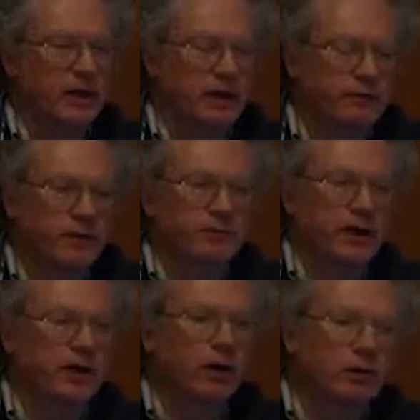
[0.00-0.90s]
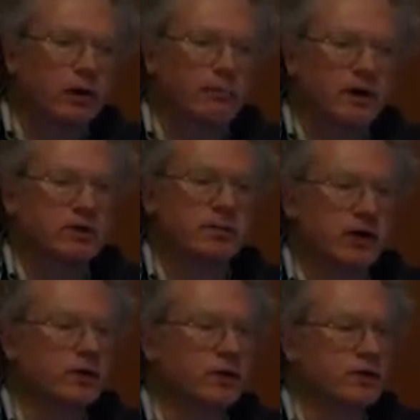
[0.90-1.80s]
will have to admit I don't know much
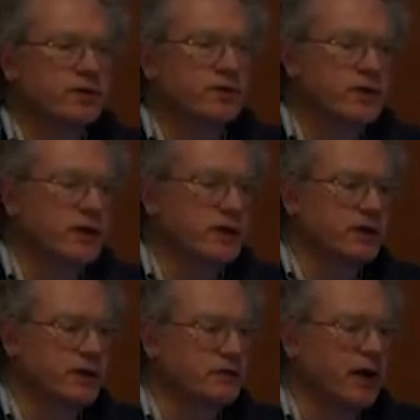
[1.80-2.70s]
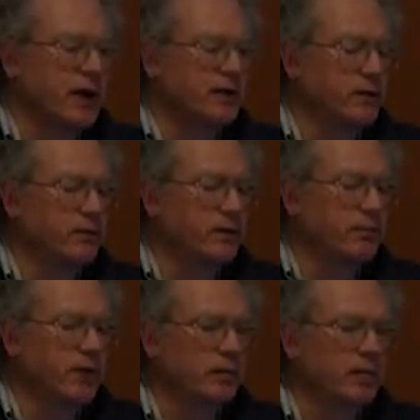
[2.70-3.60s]
about those diseases, but I know they're a
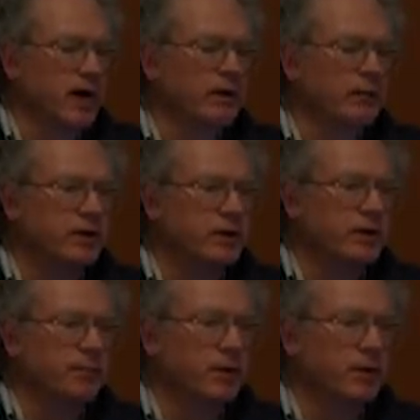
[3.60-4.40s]
big problem in Europe.